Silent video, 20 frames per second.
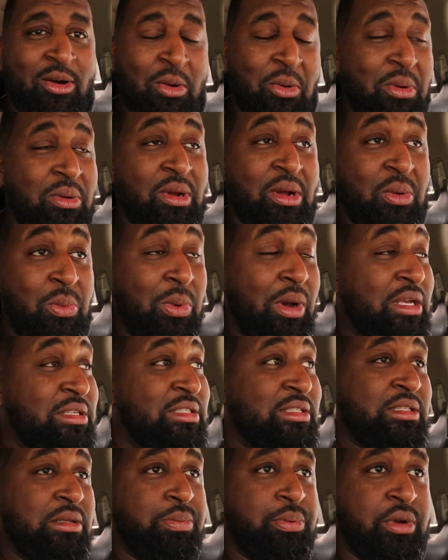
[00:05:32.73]
Well, it
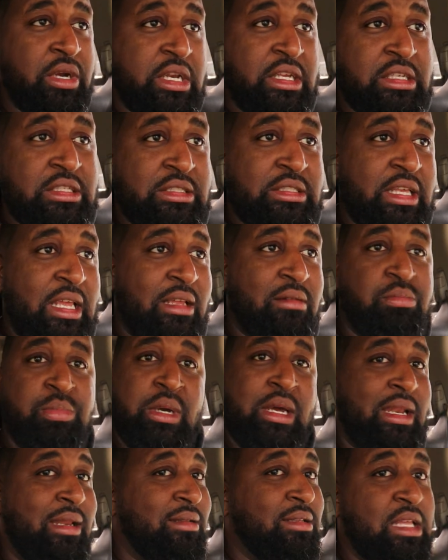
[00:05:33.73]
wasn't the prettiest thing,
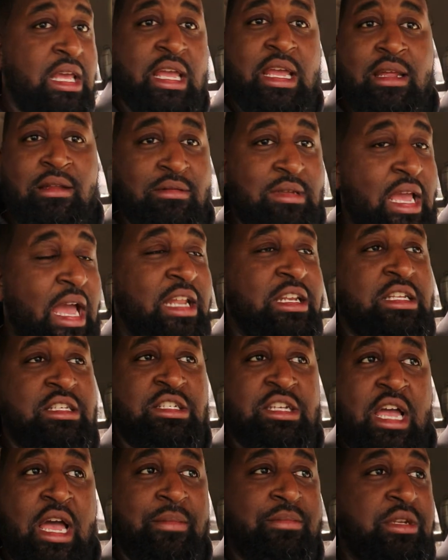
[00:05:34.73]
but it got the
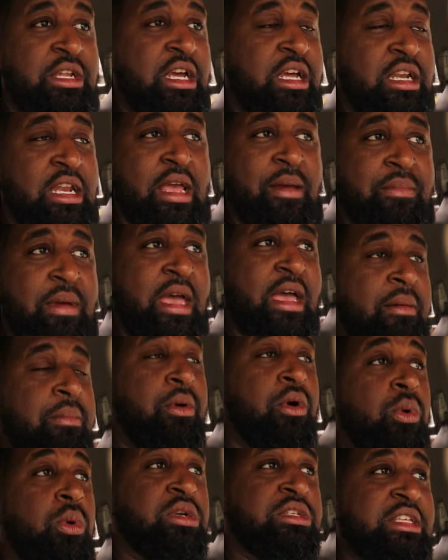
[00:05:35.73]
job done. That bad
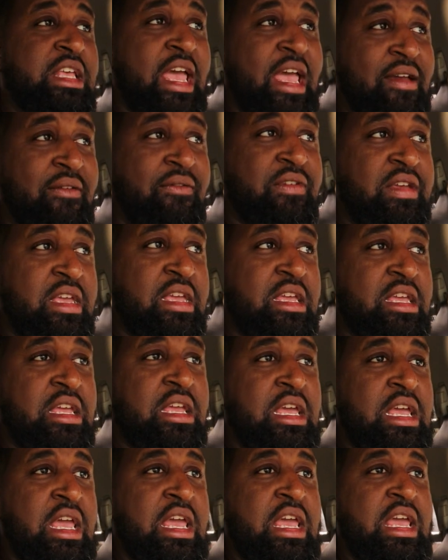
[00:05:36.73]
boy was heavy,
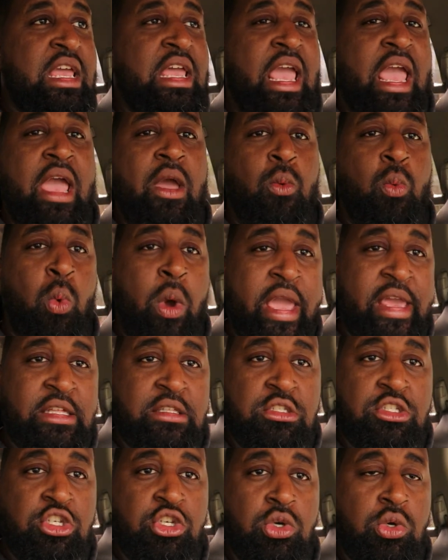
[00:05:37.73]
had
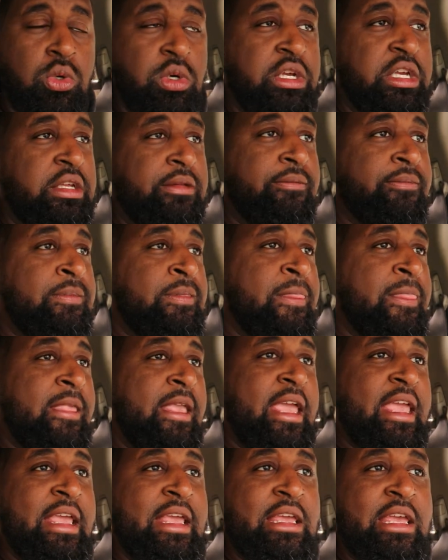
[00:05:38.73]
weight to it.
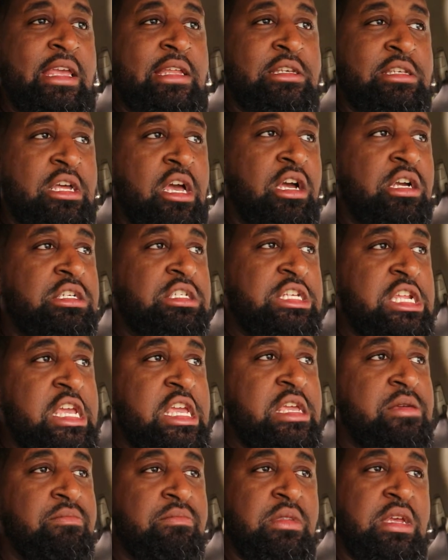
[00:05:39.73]
It dug
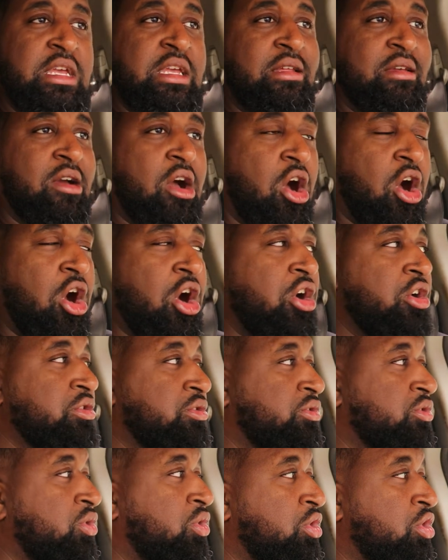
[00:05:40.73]
deep, hard
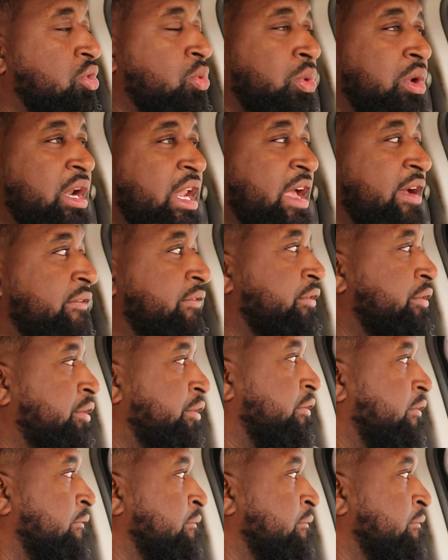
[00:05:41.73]
soil, whatever.